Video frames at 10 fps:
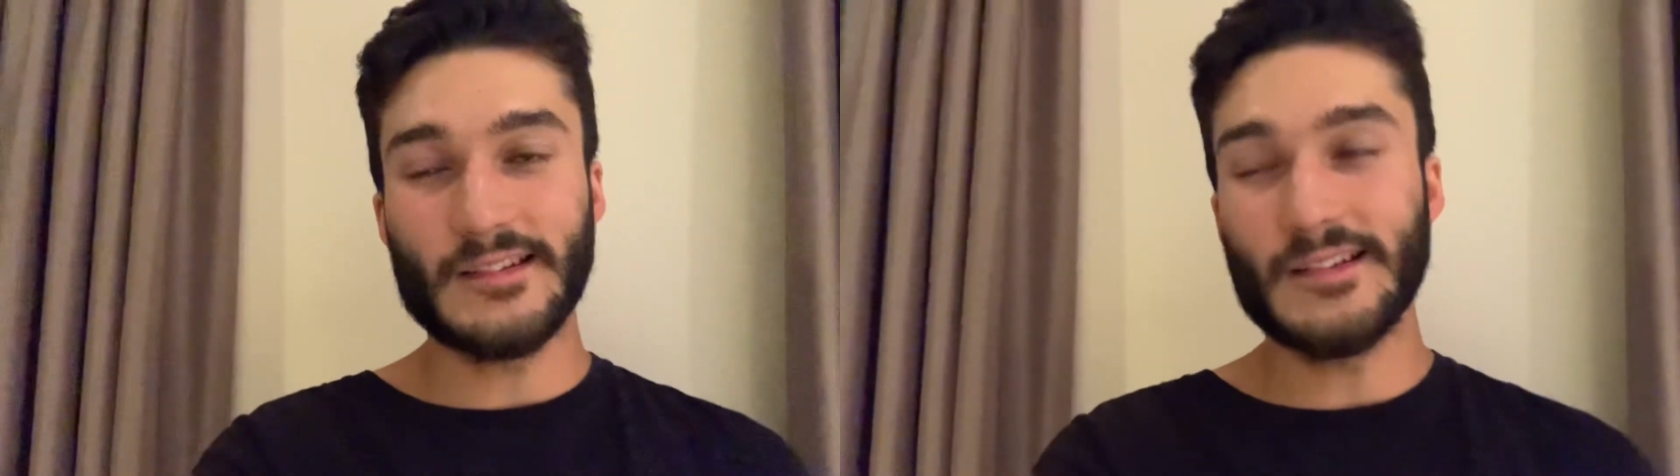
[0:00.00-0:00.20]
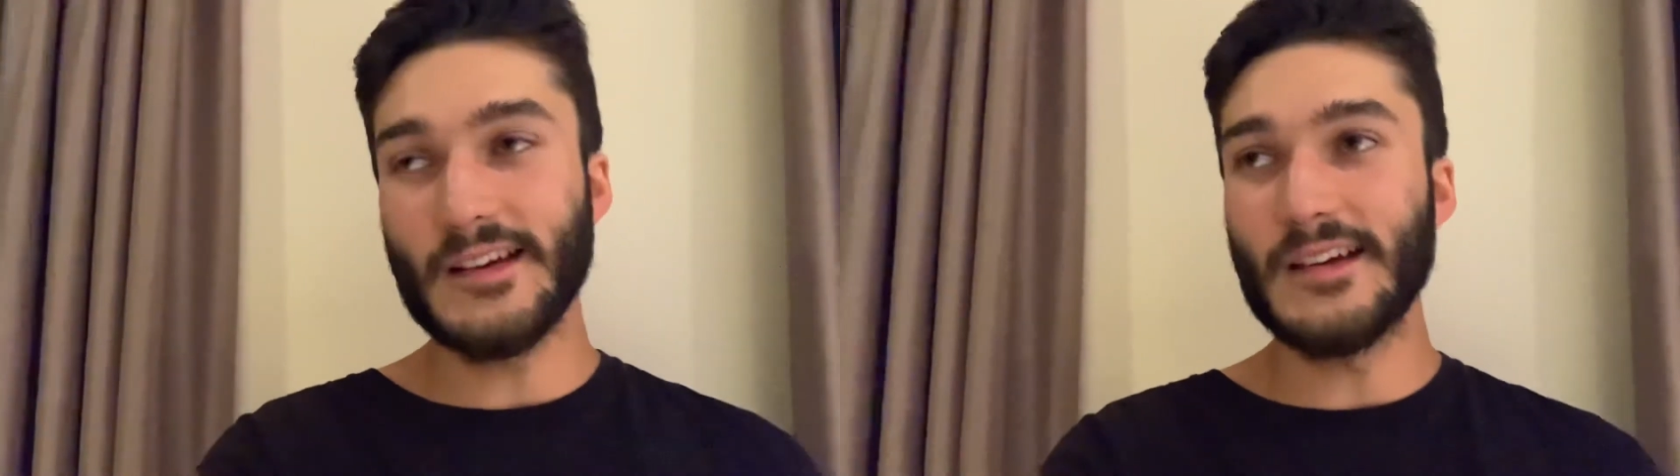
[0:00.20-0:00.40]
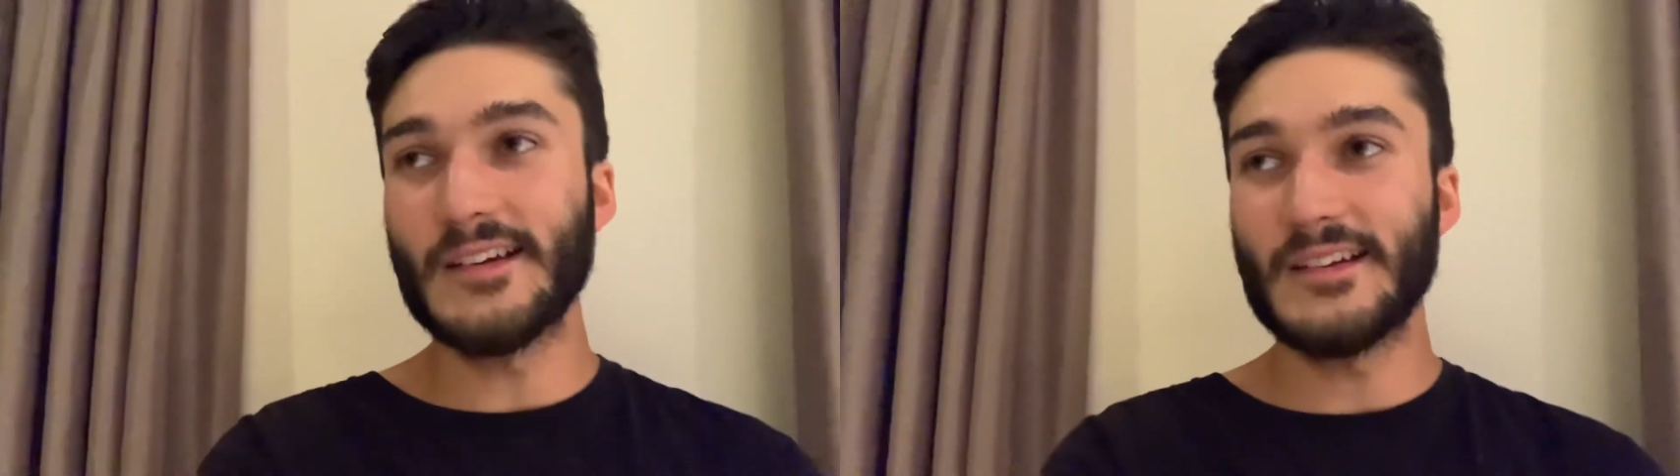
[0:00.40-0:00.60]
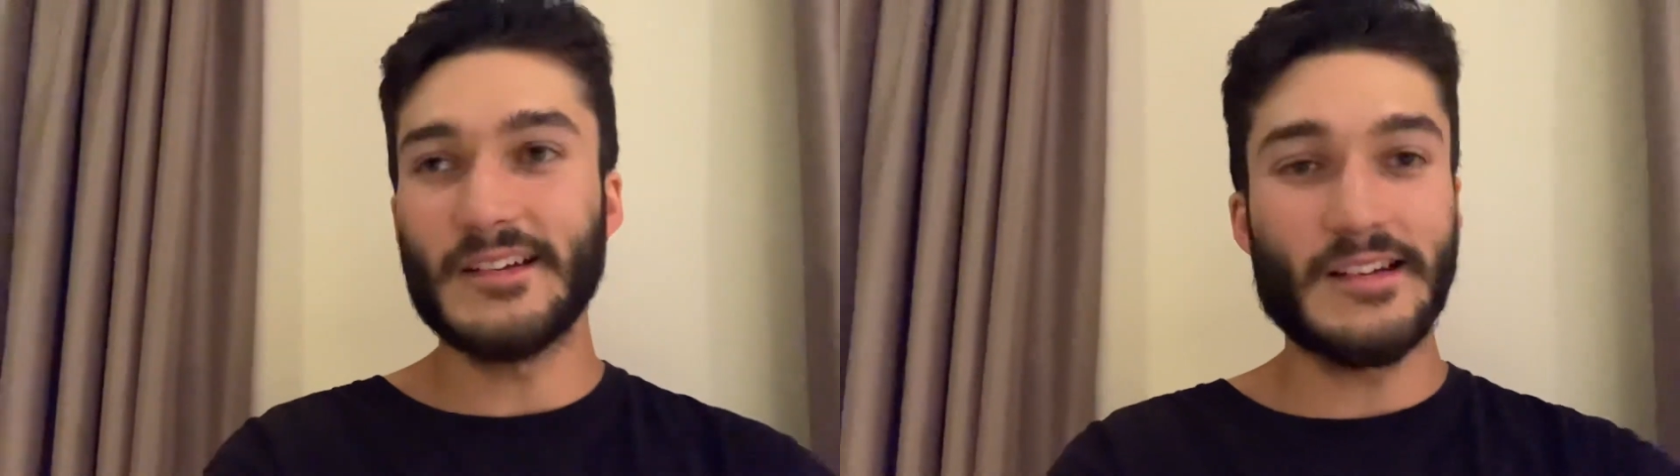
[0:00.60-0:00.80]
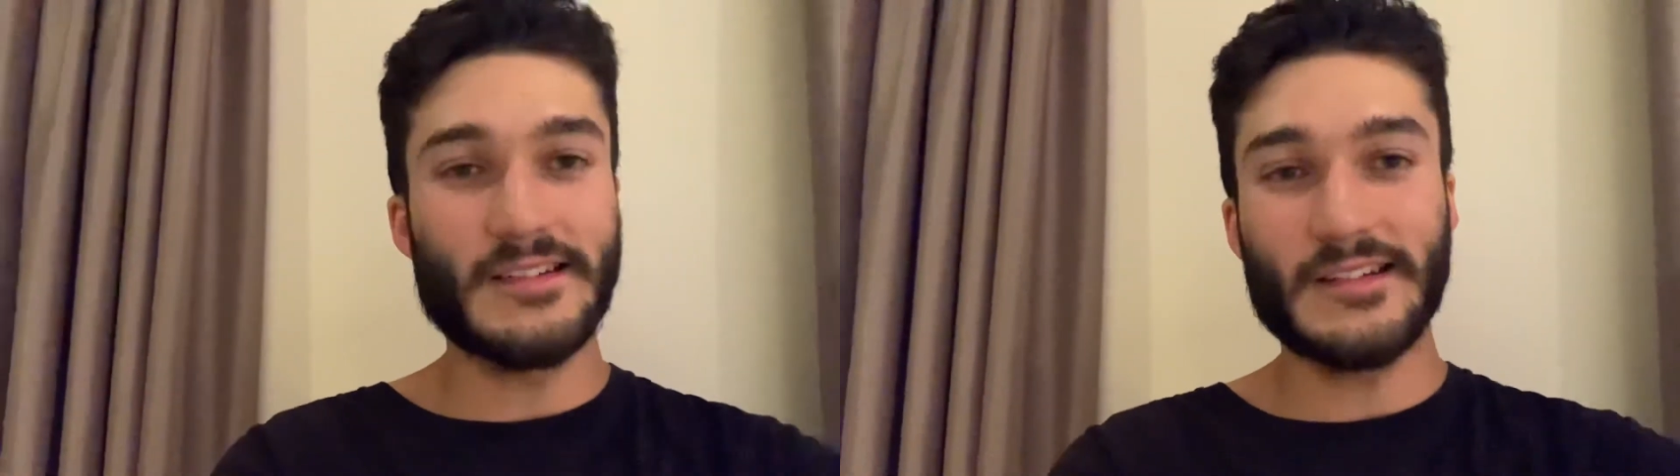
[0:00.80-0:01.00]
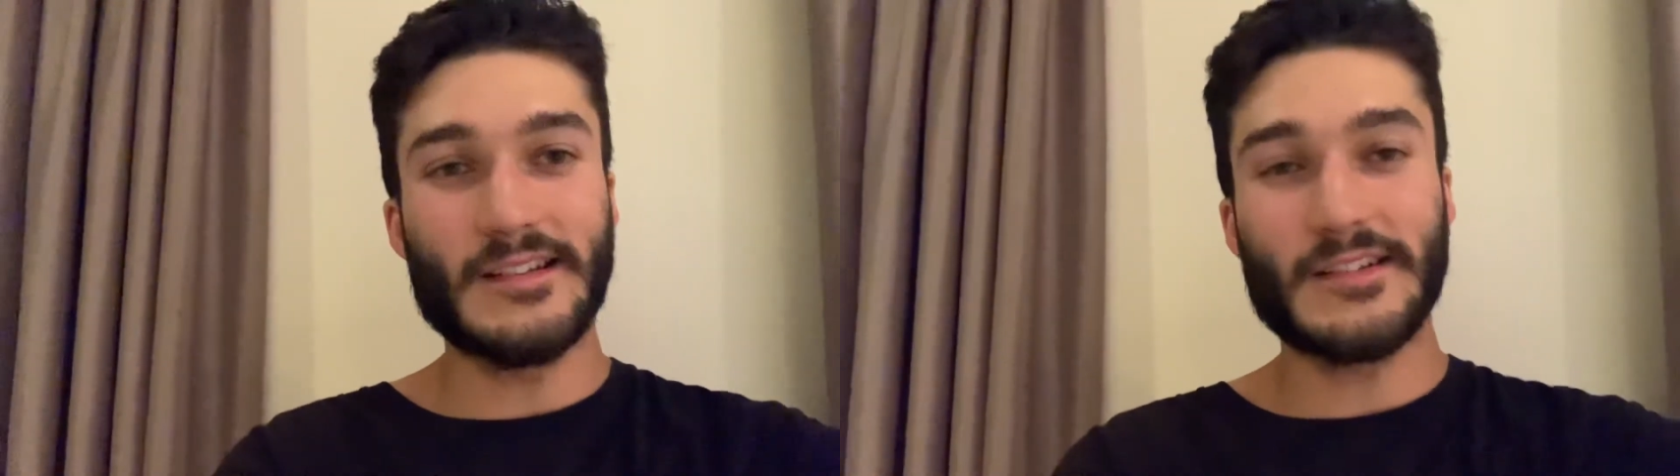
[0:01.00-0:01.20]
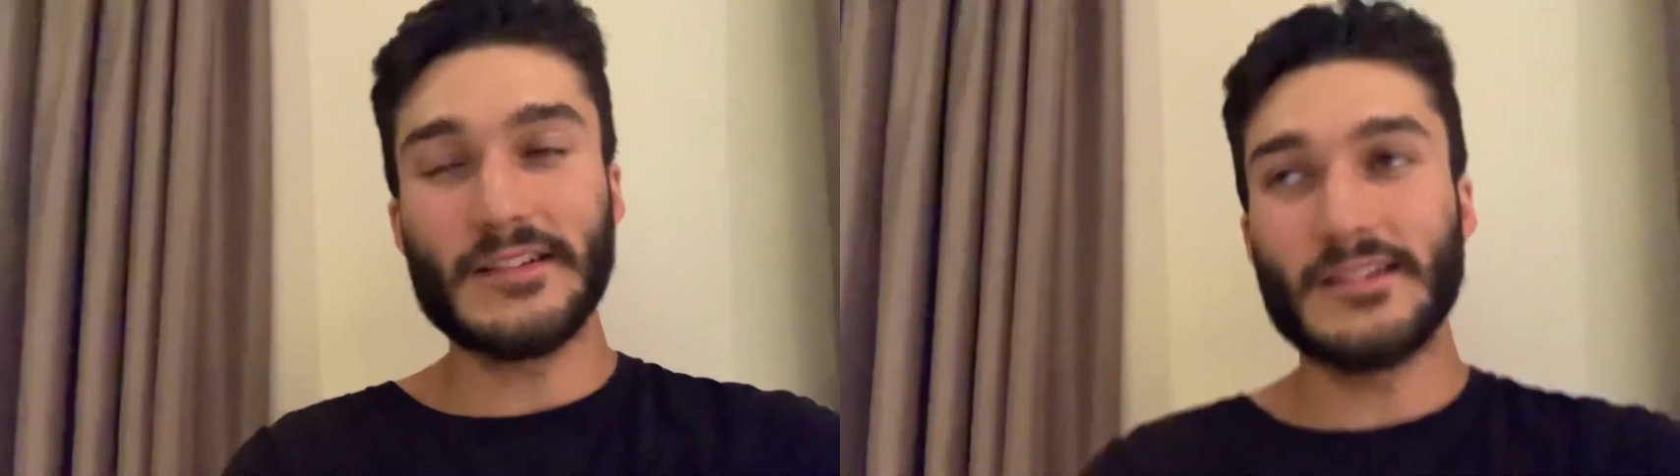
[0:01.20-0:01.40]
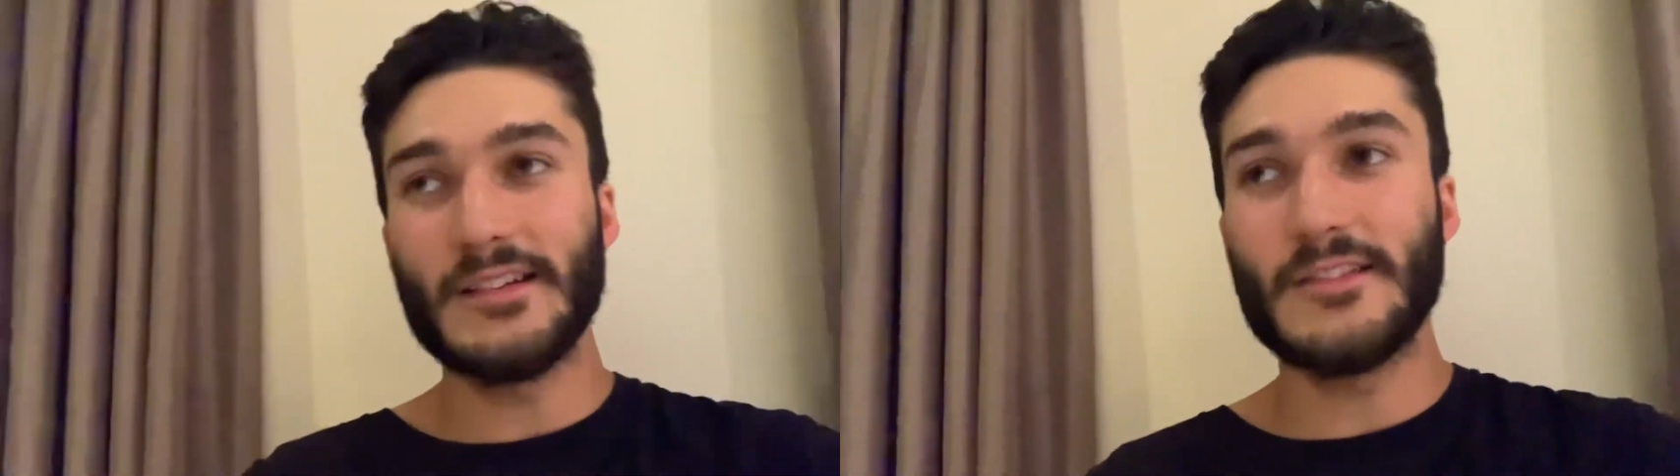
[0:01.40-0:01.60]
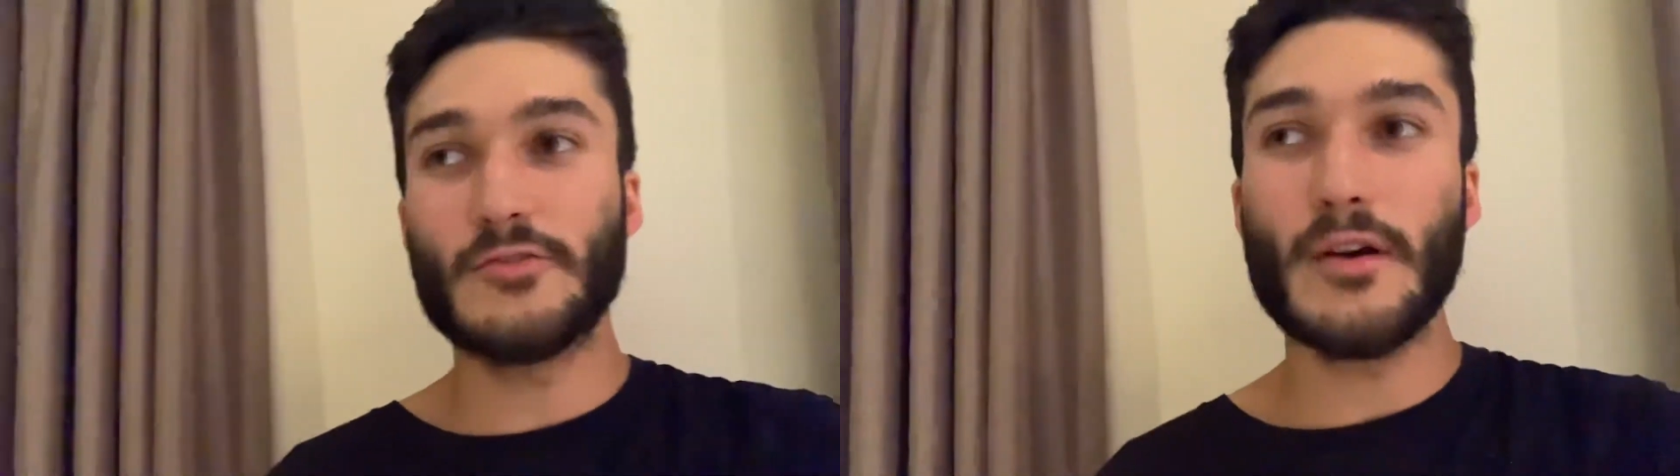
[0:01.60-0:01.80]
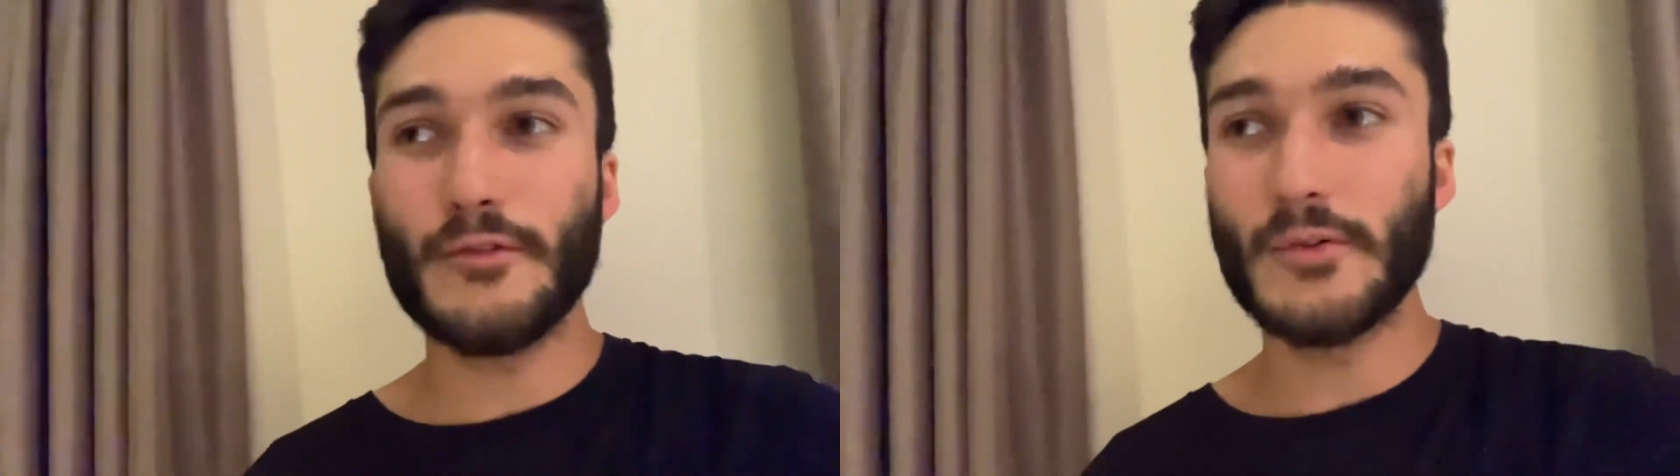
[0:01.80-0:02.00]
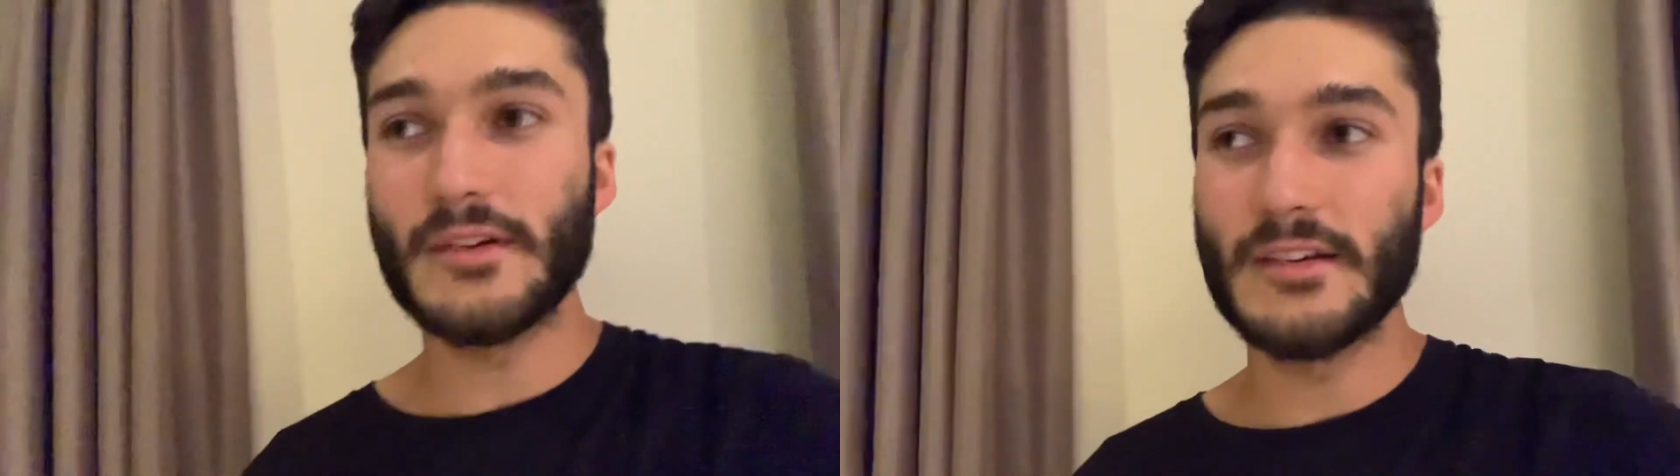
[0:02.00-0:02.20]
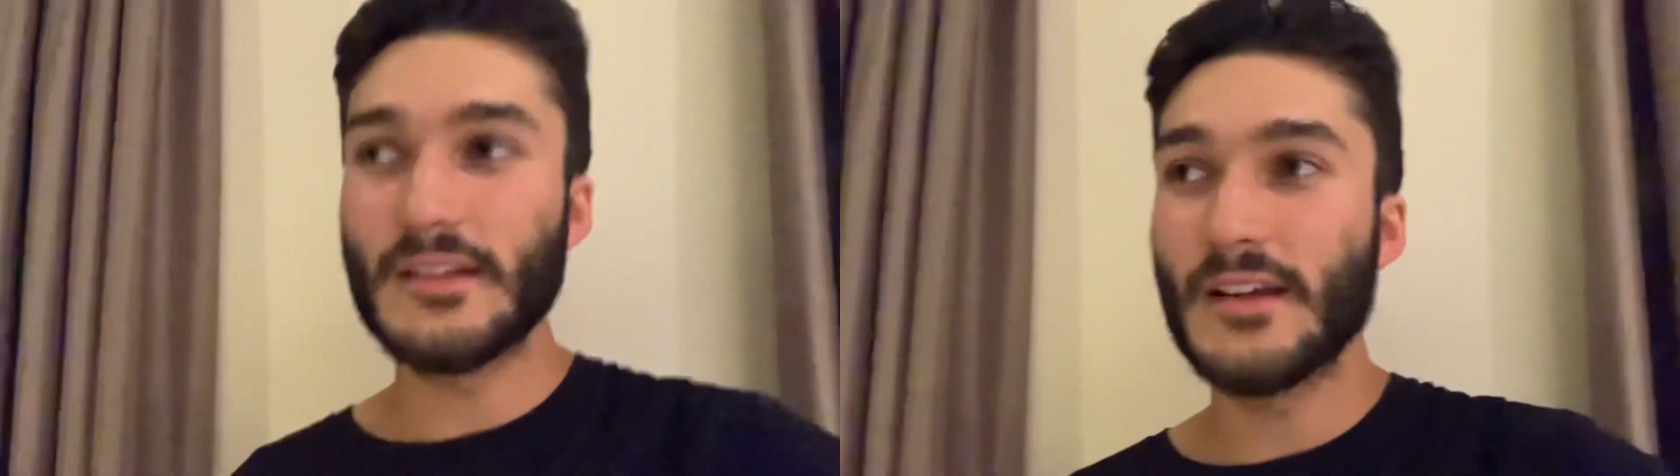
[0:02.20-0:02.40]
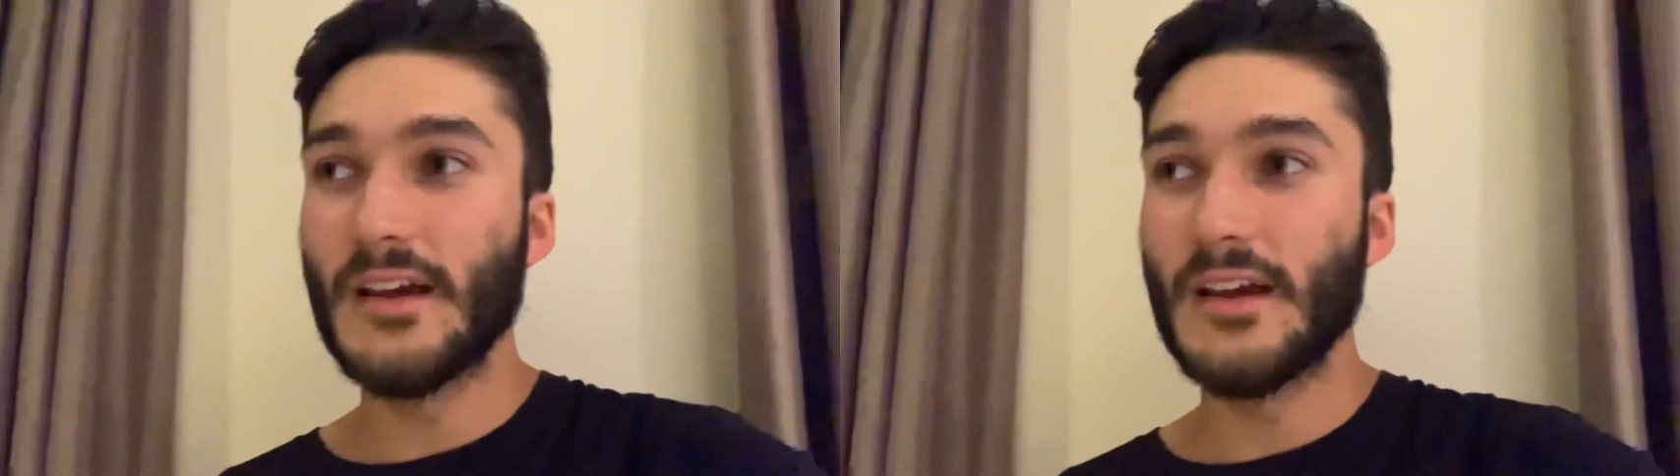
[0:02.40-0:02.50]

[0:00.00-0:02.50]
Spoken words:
So yeah, it's good to travel and